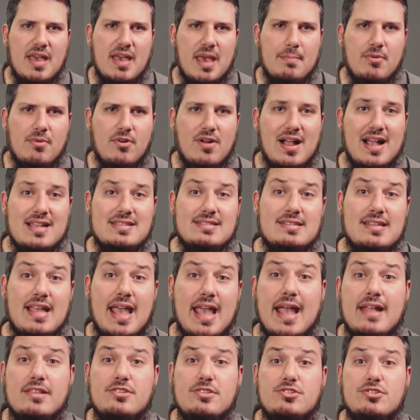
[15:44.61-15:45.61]
paper has an
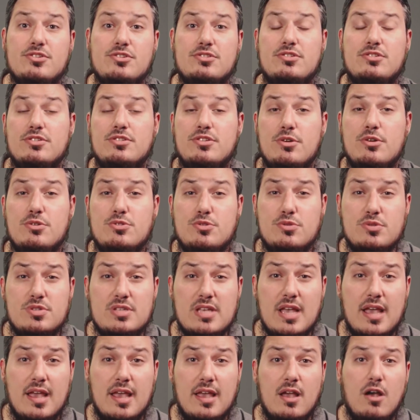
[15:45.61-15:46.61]
answer to those who
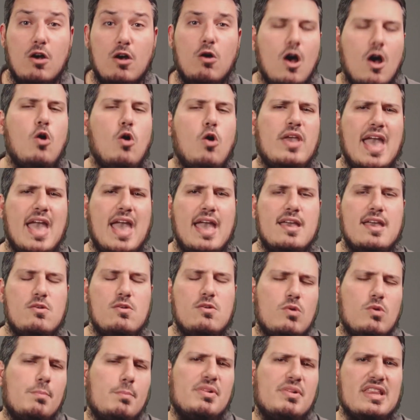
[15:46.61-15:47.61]
say, oh, okay,
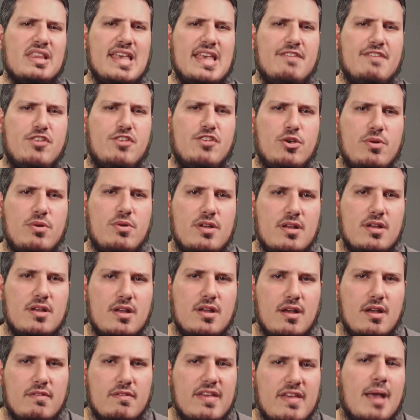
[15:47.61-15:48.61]
we'll believe you.
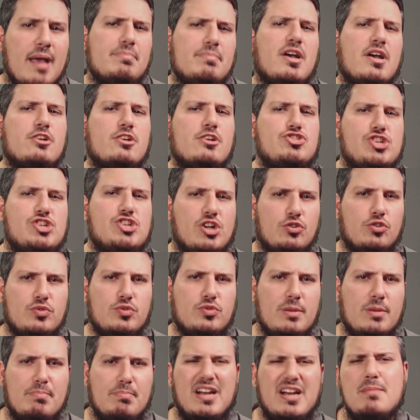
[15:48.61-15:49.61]
They abduct
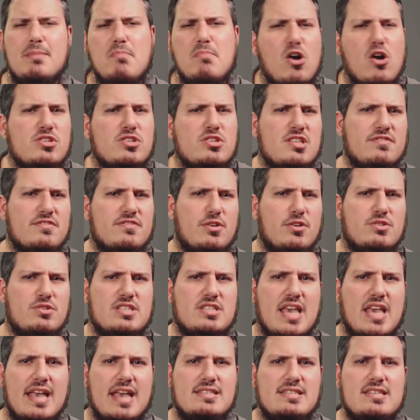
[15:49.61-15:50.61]
children, but in most of those
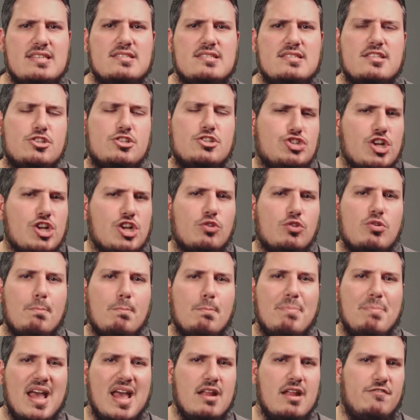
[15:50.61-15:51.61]
cases, the
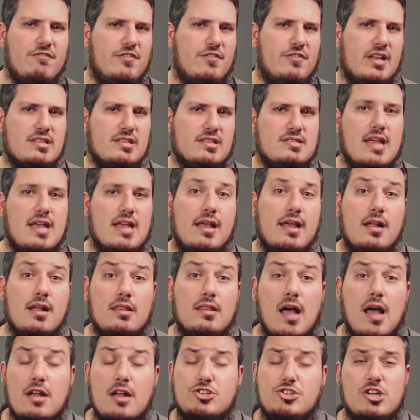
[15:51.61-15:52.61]
children benefit
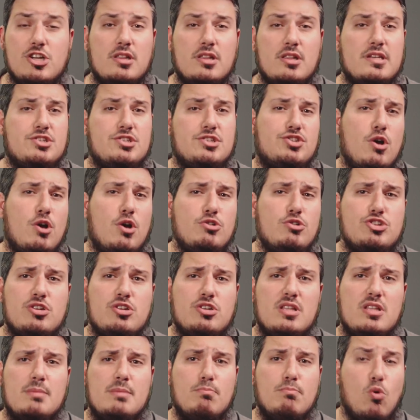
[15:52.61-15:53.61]
psychologically,
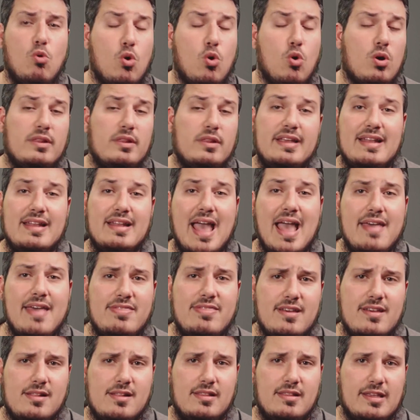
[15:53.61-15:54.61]
socially, morally, and
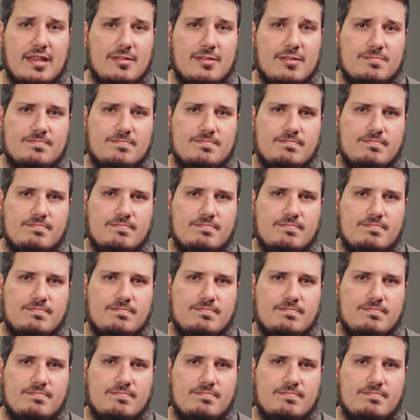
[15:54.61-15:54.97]
ethically.